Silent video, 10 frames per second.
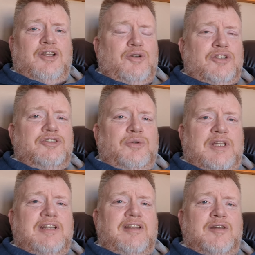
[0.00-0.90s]
couldn't do
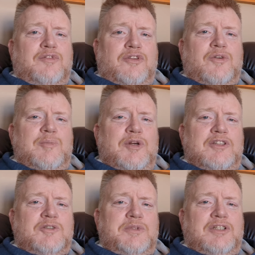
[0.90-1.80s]
anything for three
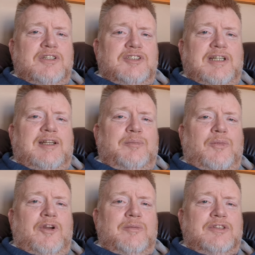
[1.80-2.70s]
months because of that
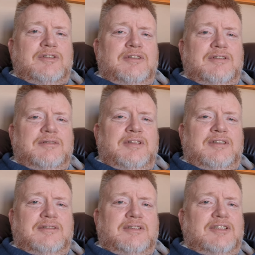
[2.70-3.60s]
appointment,
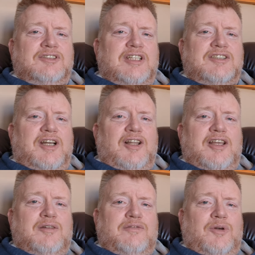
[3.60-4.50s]
because that's all
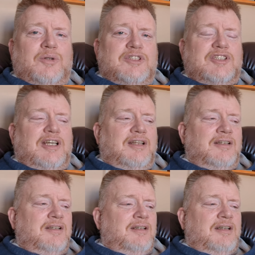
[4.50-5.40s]
I could focus on.
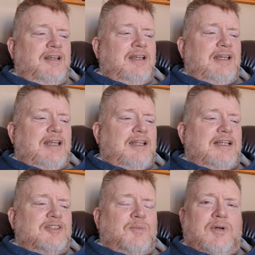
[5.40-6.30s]
And
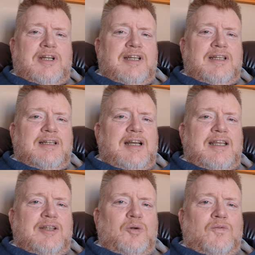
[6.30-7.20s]
that's why
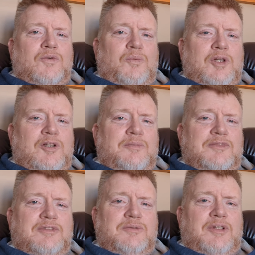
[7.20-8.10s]
I get
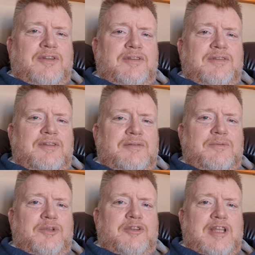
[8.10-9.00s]
overwhelmed with
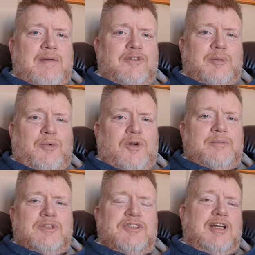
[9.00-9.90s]
with having
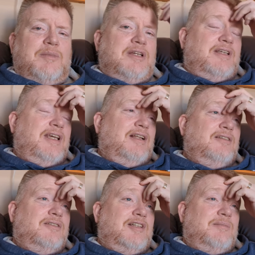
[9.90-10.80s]
appointments on my
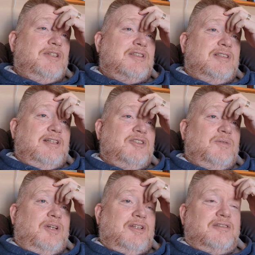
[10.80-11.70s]
calendar, on my
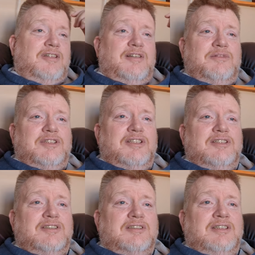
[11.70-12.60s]
schedule all the time,
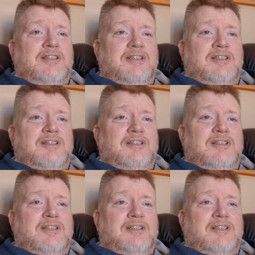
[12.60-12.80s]
because